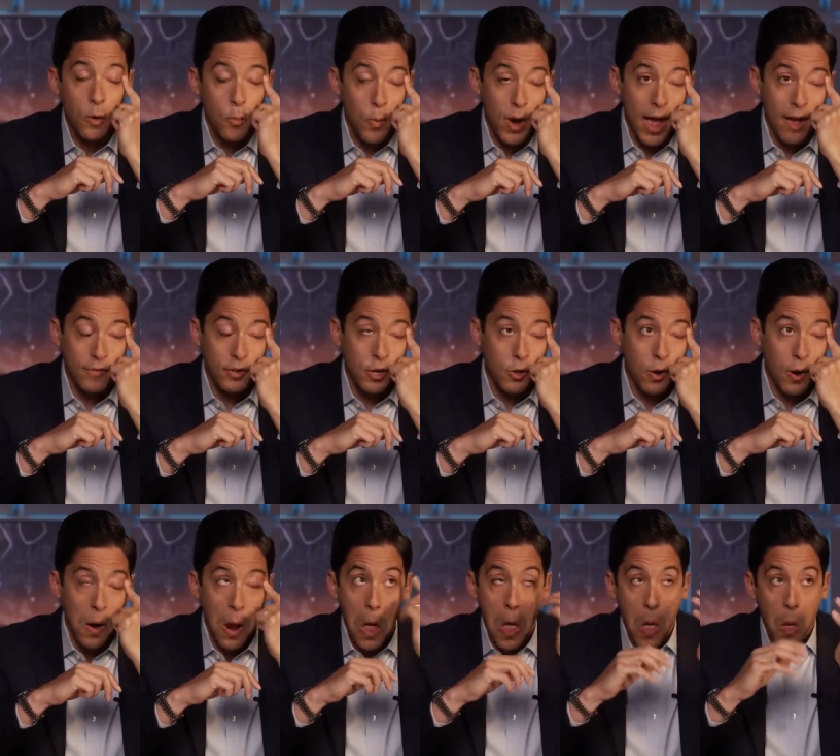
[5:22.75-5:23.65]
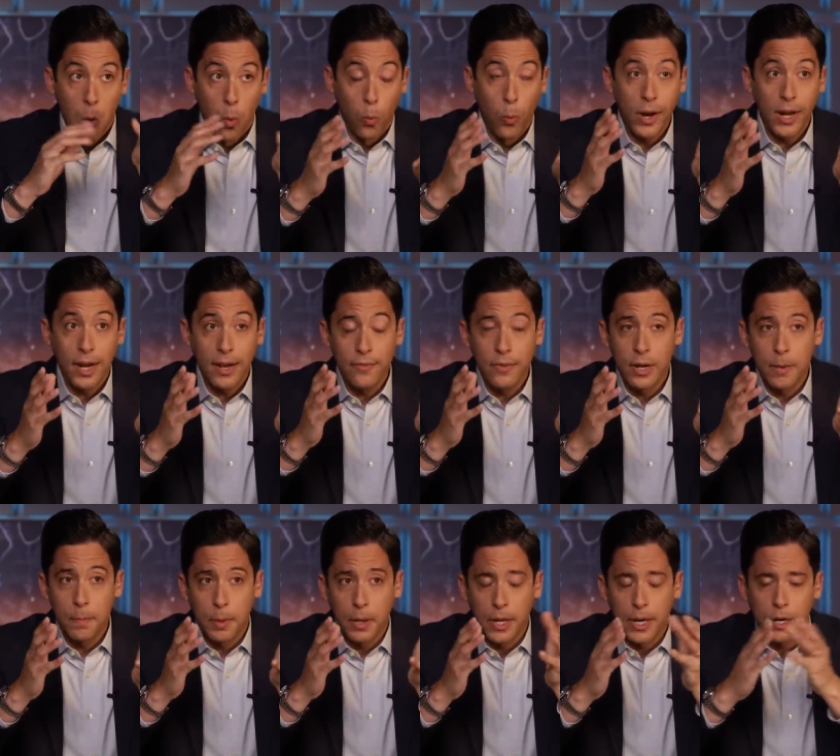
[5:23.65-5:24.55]
We have to do it. We live
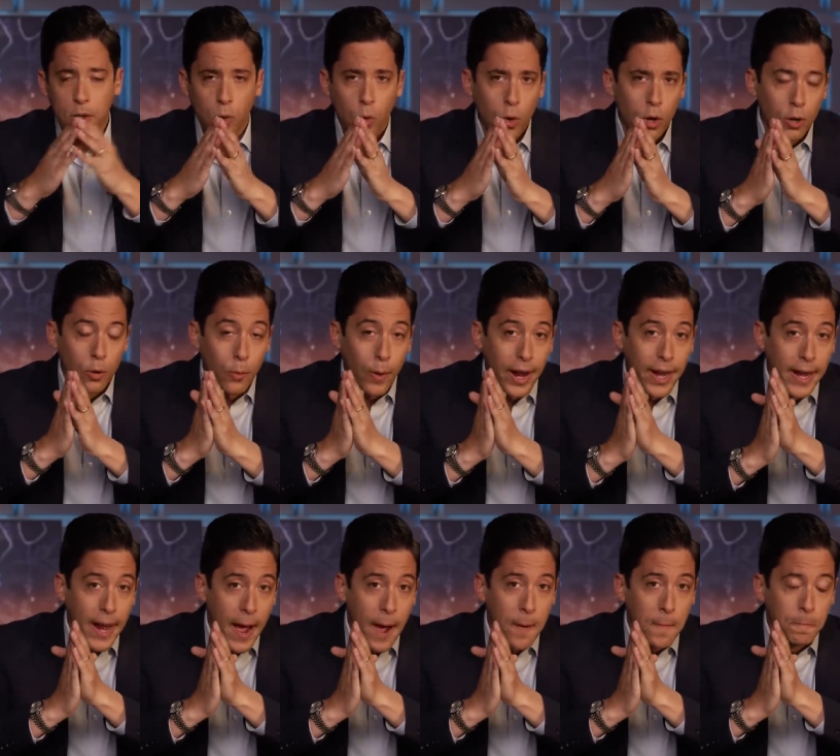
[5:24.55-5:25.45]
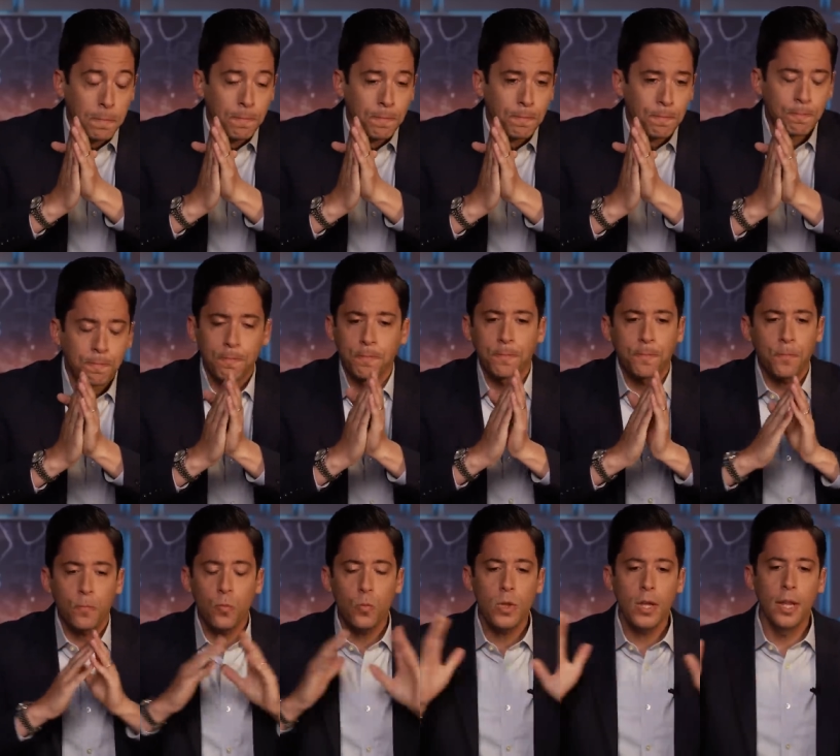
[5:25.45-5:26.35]
in a political order right now
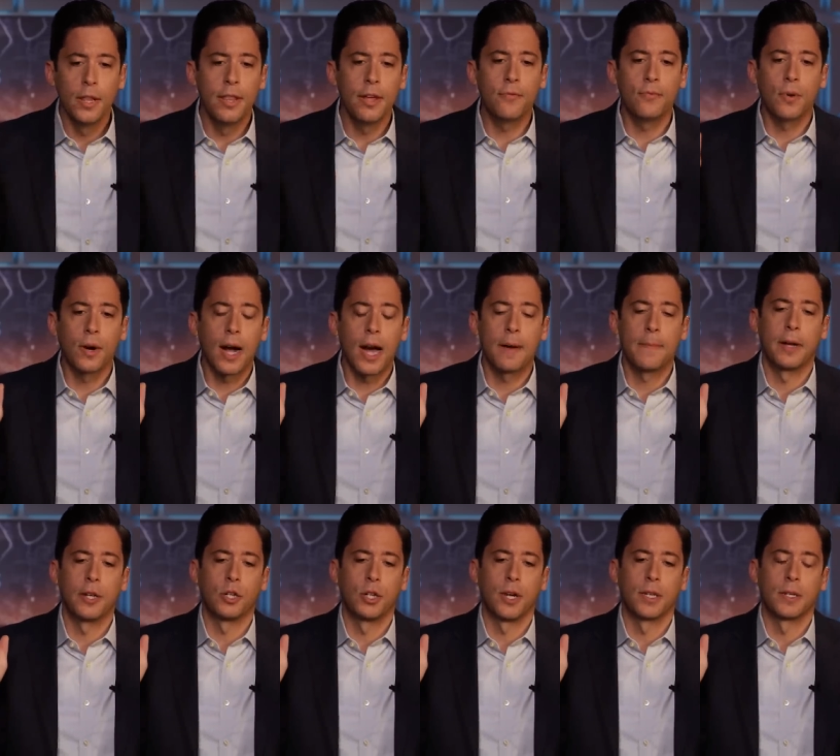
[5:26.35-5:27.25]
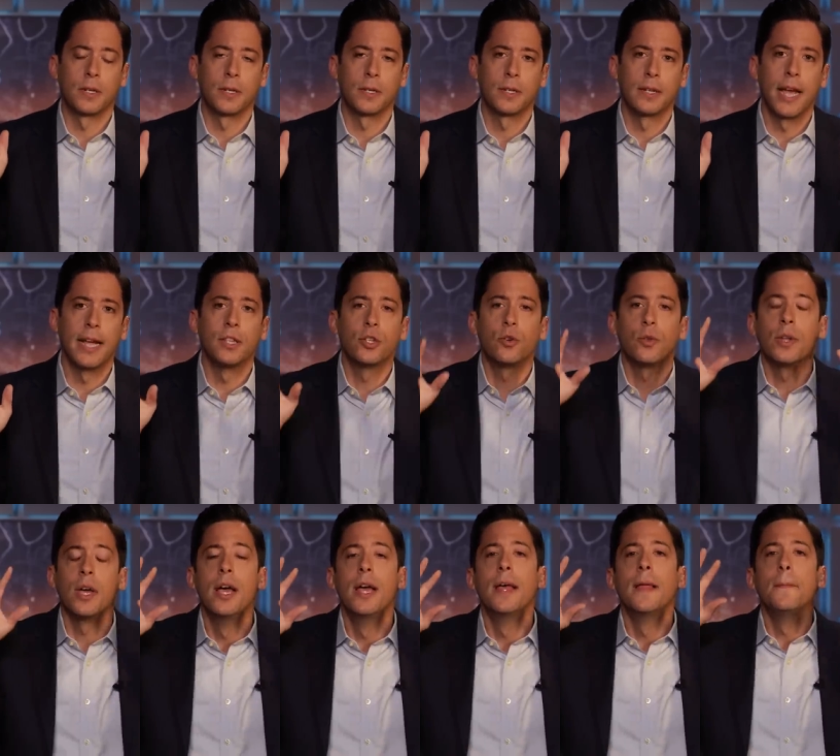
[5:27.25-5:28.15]
that forgot about justice. And so
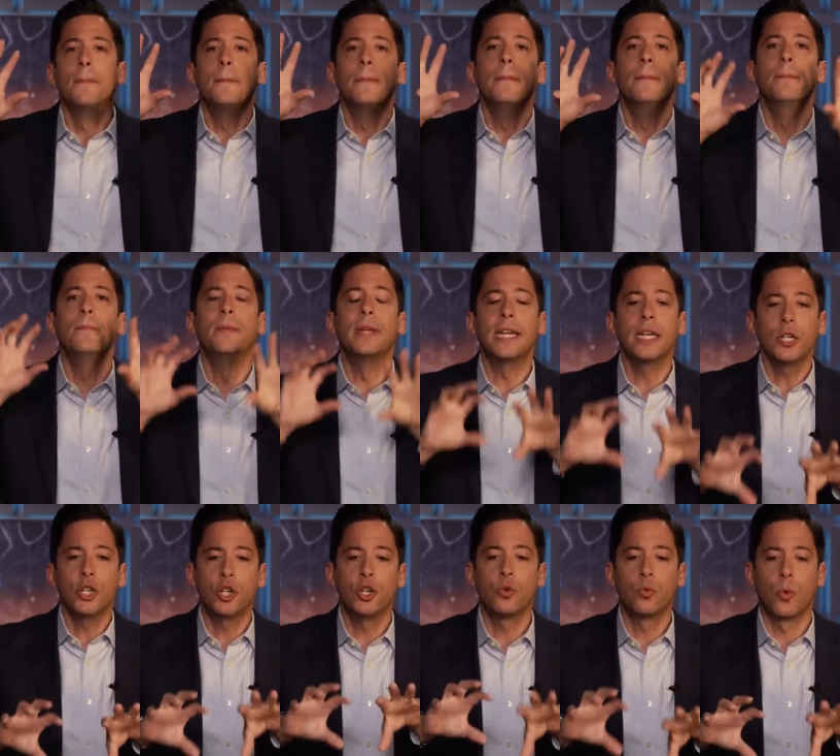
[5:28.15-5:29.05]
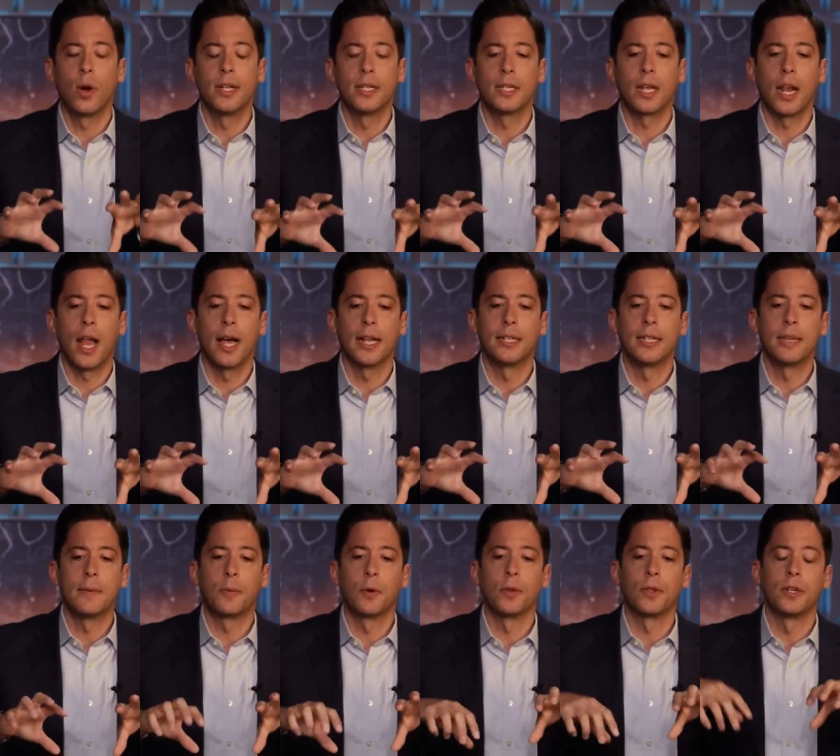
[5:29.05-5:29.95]
the, the issue runs a lot
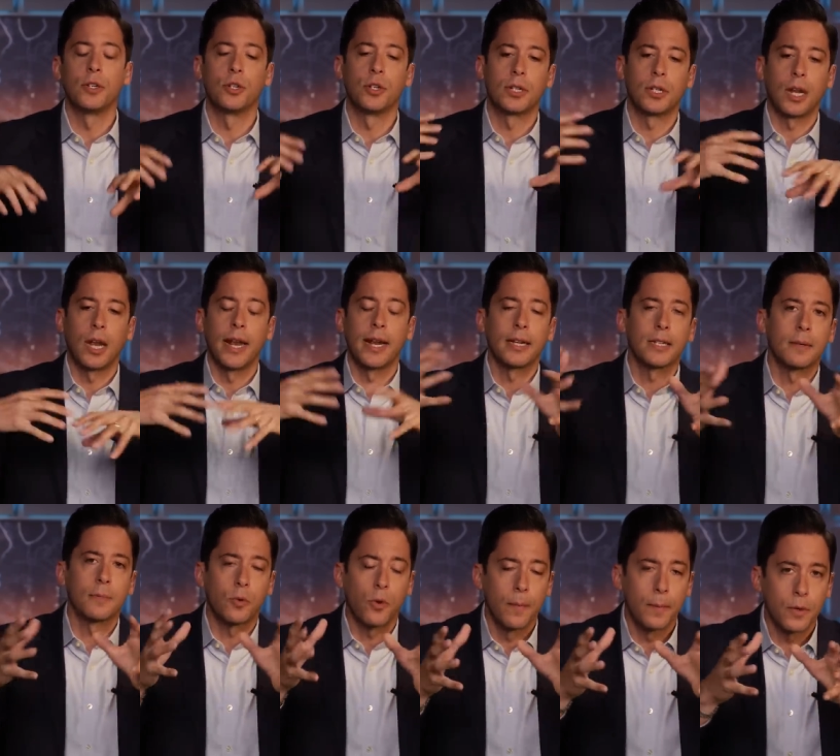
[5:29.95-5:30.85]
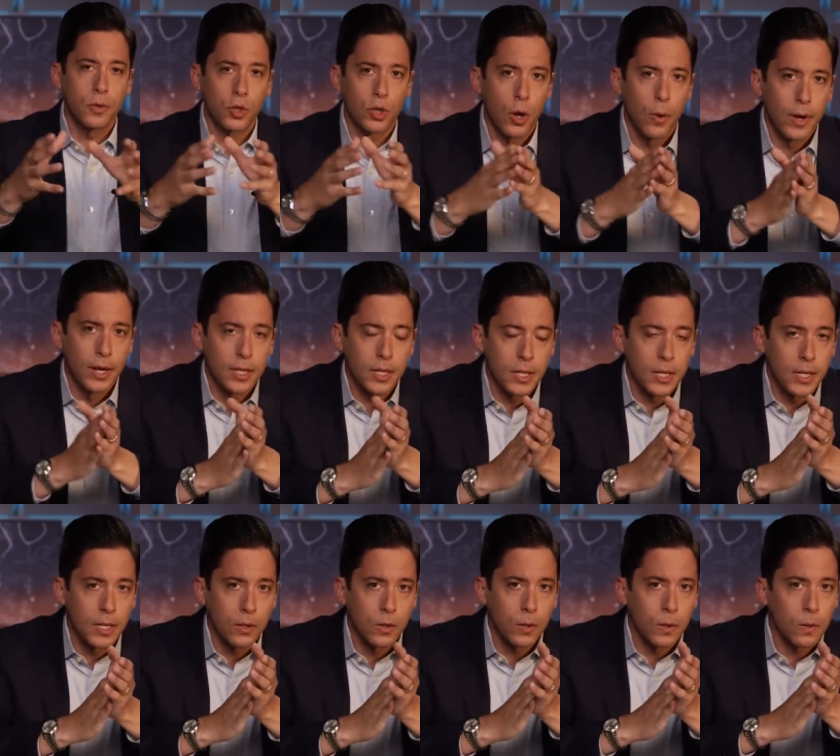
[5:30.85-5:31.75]
deeper than just letting some criminals go in and
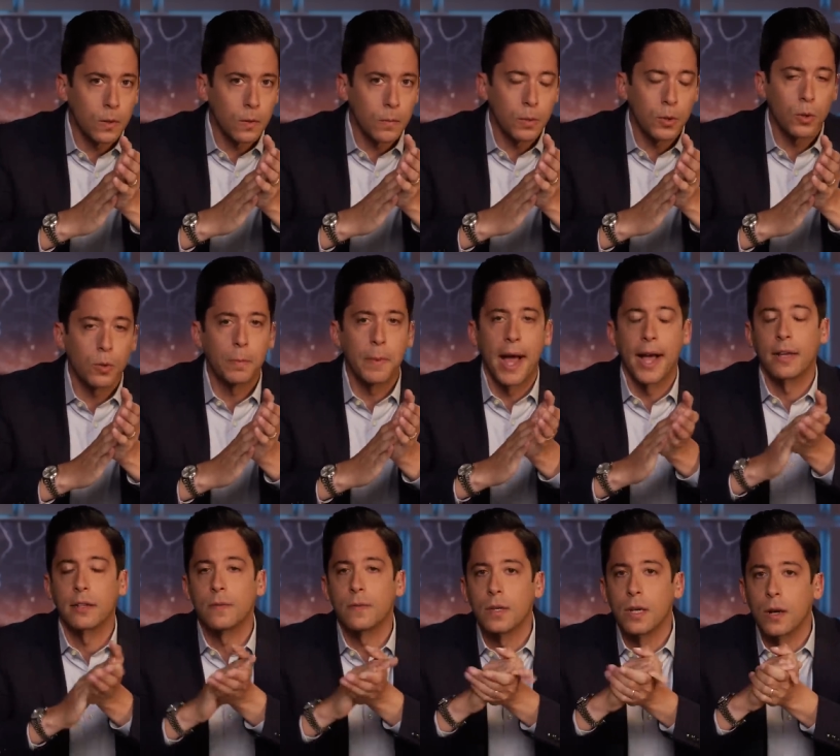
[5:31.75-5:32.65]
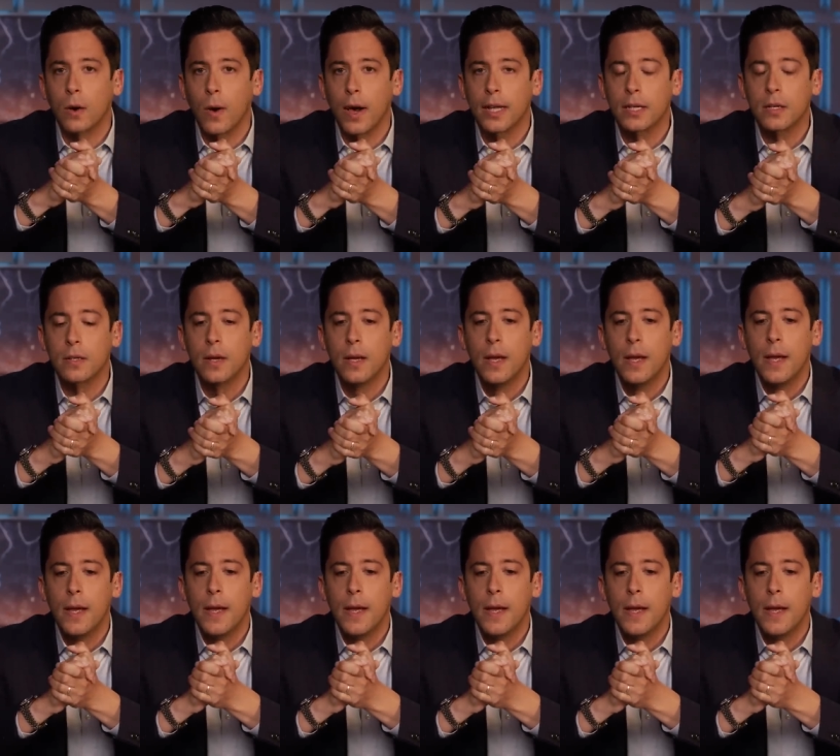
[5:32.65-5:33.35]
steal your, your packs of cigarettes.